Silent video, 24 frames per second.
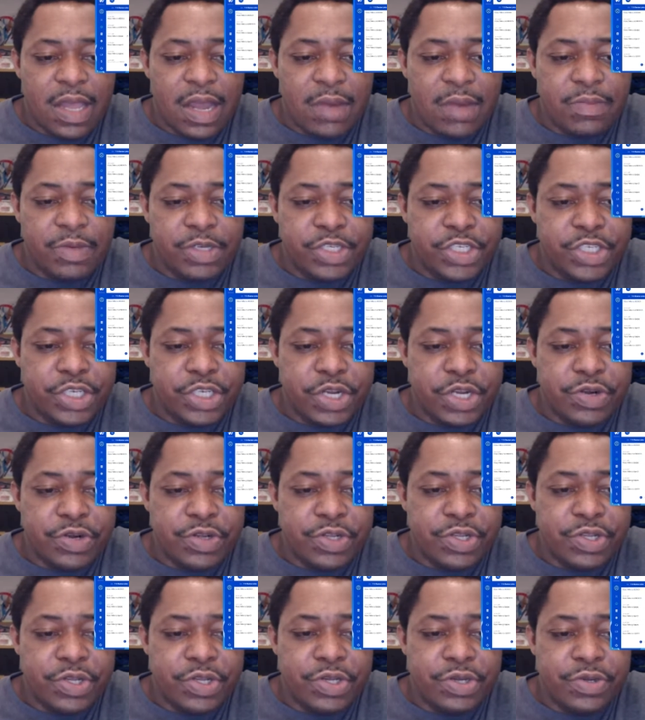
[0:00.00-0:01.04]
I'm gonna show
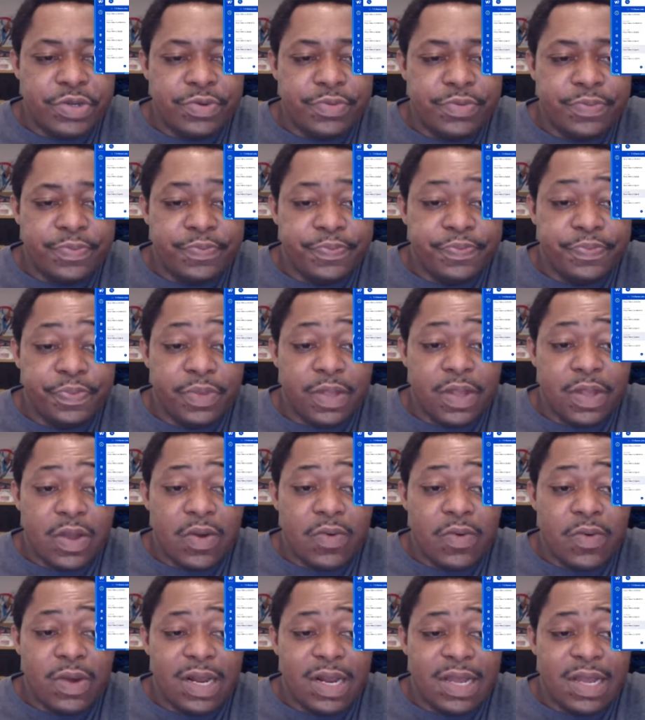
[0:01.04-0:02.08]
you
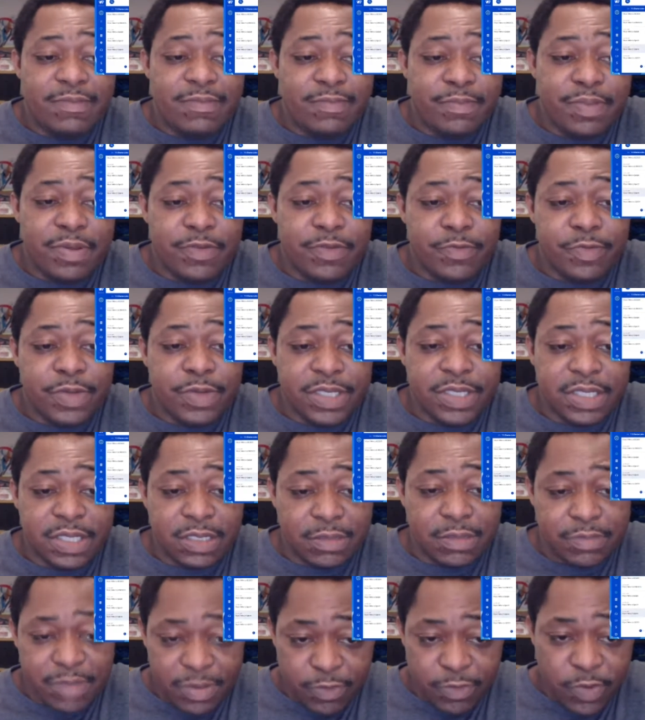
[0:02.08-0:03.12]
what I've been
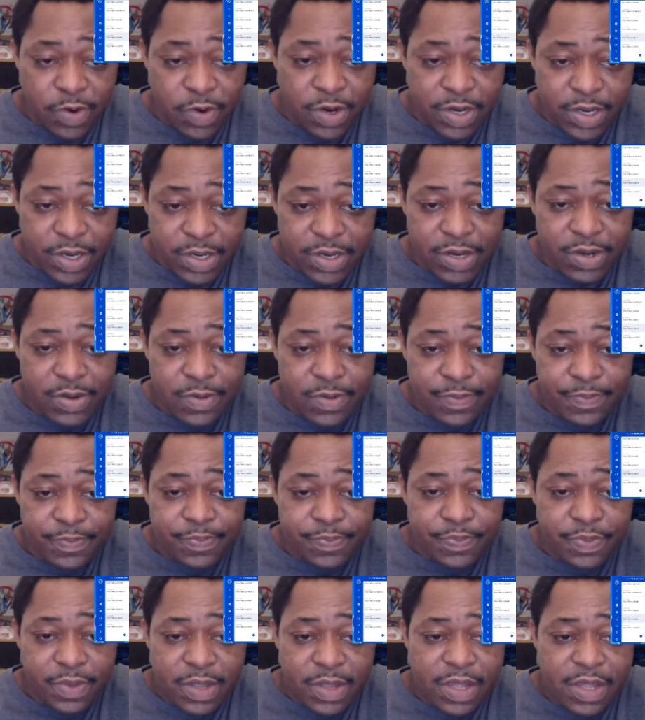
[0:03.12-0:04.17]
recently been working on.
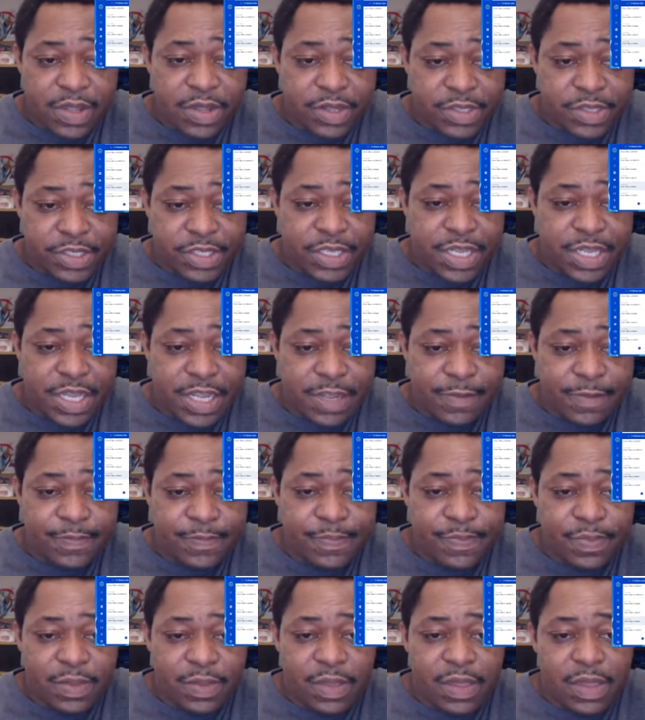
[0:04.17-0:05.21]
And you see
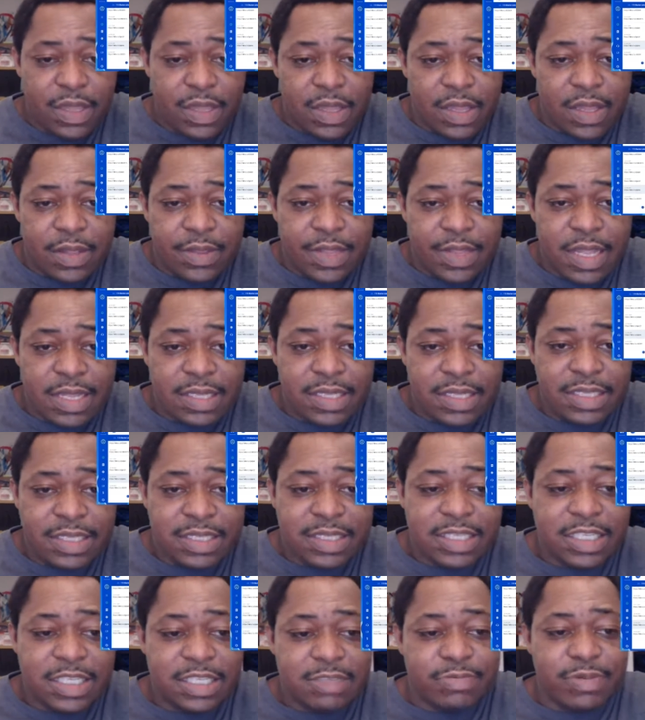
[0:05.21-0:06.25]
that this
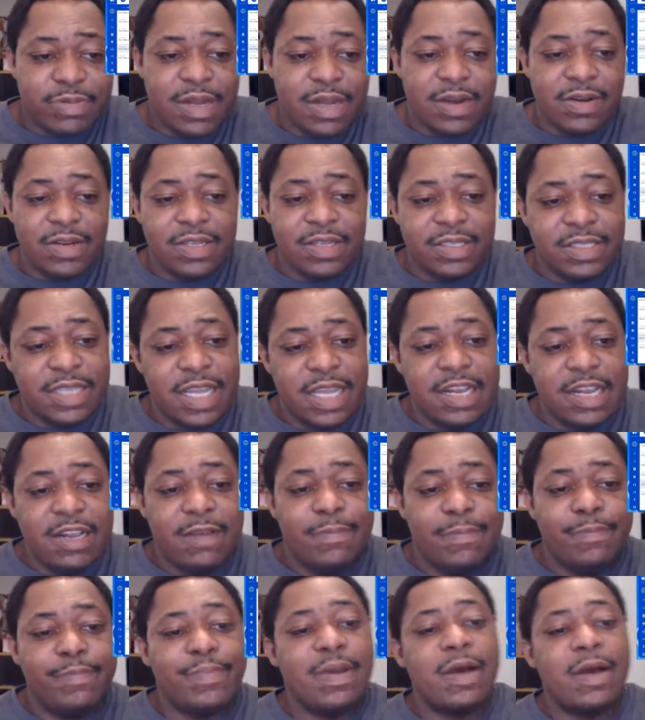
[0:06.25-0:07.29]
gives me all the
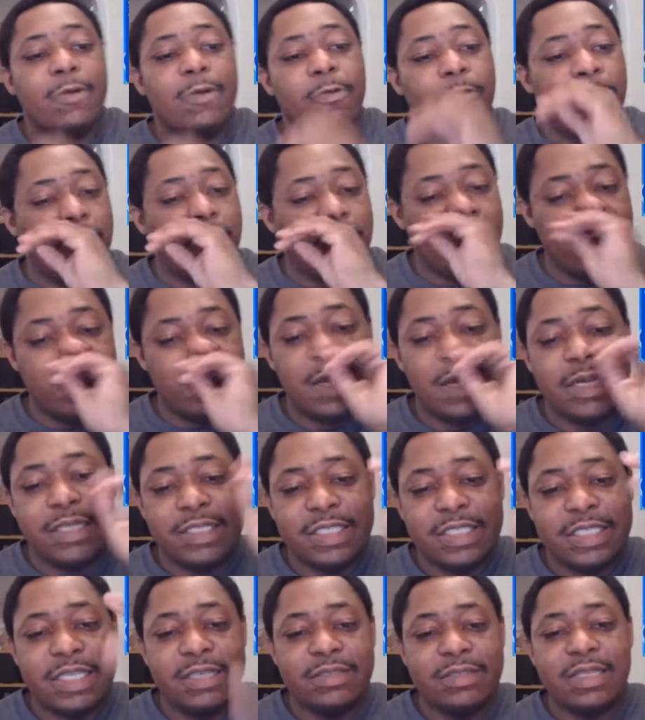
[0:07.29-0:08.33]
data about one of my
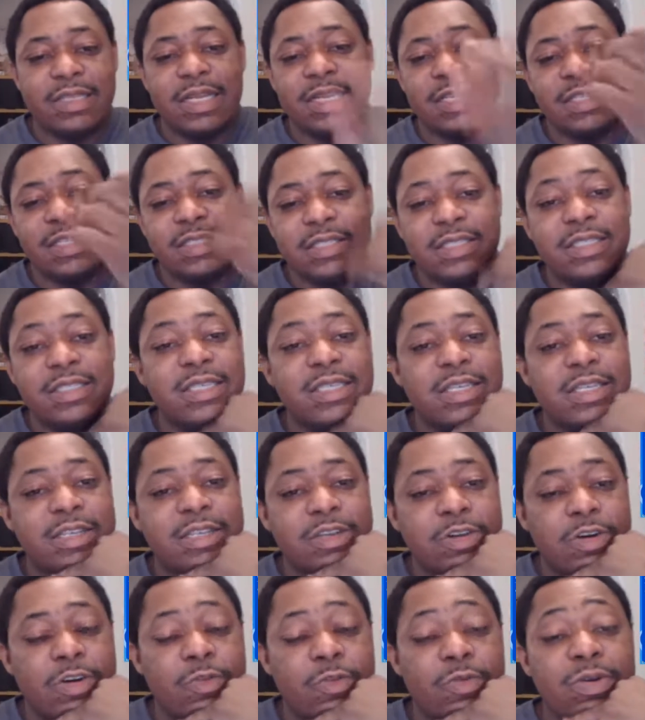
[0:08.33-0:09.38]
sales I just did
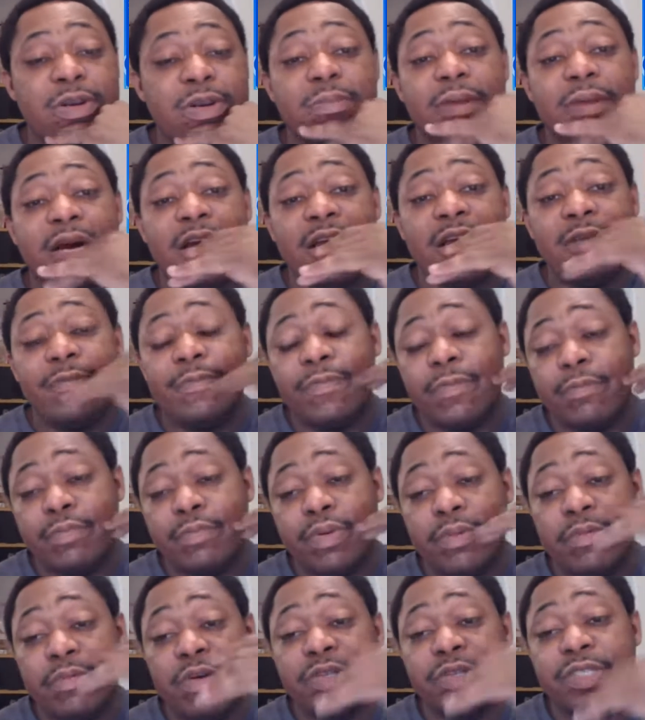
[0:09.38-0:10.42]
or one of my
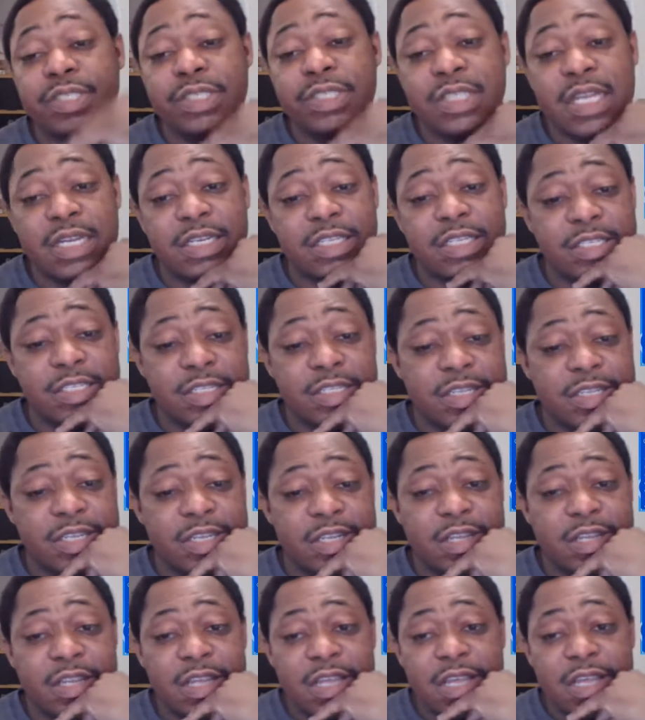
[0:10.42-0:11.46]
promotions I just did.